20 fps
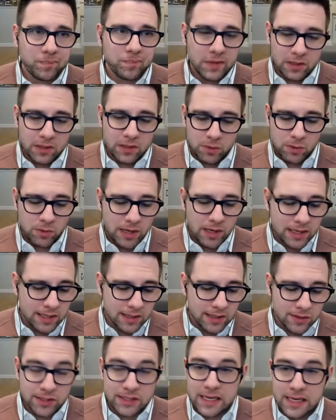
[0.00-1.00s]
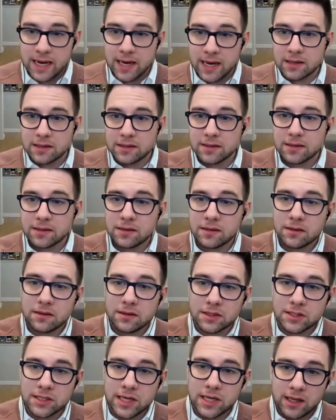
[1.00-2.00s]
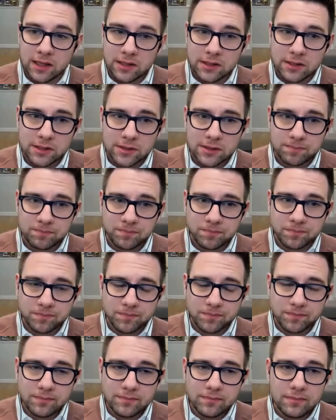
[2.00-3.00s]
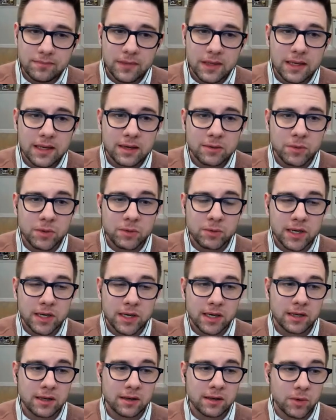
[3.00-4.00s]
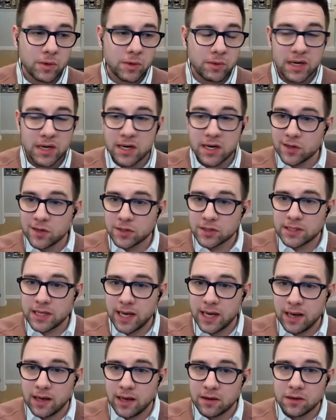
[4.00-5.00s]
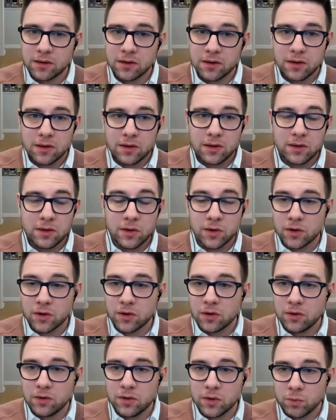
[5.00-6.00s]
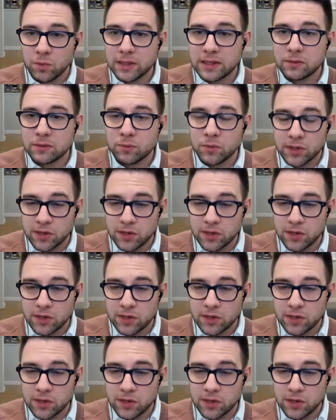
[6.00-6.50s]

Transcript: you know, we want to understand the challenge, and we want to we want to understand your, you know, what what